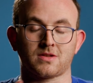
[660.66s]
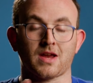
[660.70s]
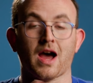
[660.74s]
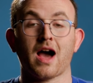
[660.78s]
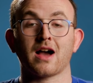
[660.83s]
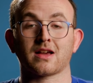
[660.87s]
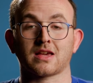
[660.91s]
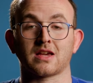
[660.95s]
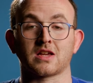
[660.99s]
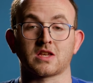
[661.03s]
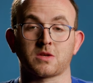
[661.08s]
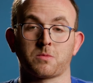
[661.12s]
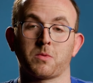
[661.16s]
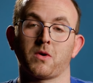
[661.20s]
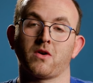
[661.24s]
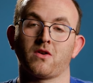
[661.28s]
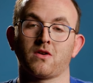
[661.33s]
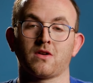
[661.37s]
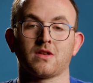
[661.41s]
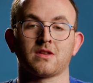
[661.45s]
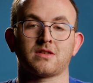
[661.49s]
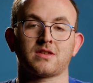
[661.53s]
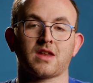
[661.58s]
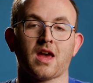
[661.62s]
Doc
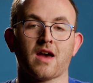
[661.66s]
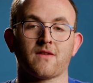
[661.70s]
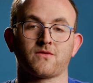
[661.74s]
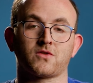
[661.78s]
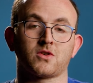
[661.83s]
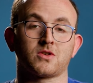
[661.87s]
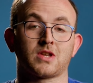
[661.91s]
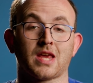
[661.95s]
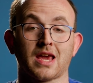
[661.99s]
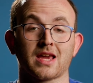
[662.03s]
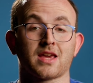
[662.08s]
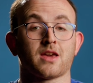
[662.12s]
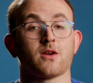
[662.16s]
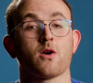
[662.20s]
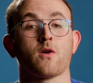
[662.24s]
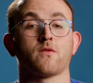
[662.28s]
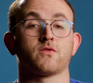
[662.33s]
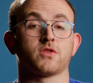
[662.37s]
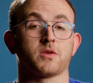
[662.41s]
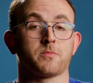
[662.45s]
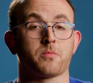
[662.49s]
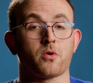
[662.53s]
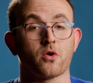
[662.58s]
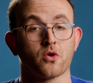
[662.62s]
experienced after taking
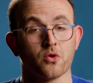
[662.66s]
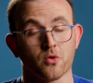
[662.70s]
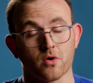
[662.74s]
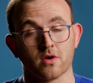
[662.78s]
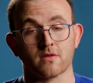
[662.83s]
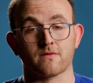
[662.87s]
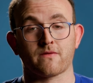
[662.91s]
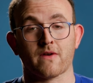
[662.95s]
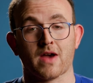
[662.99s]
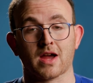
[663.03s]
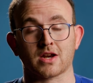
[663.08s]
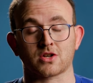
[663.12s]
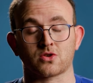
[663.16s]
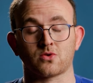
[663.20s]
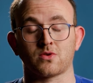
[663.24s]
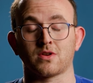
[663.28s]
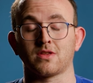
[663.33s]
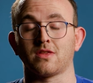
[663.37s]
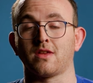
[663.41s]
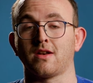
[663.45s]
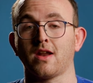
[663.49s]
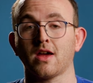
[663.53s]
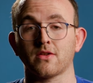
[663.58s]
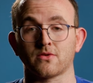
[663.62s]
over the Polaroid factory
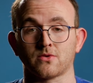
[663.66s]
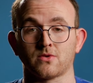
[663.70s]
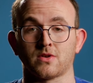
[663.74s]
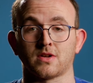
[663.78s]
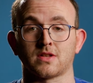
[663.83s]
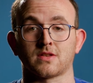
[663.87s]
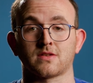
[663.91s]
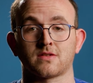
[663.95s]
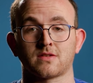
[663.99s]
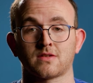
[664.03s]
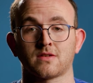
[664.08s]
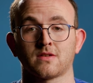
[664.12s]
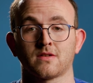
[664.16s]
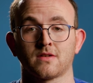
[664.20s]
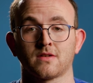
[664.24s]
in the Netherlands.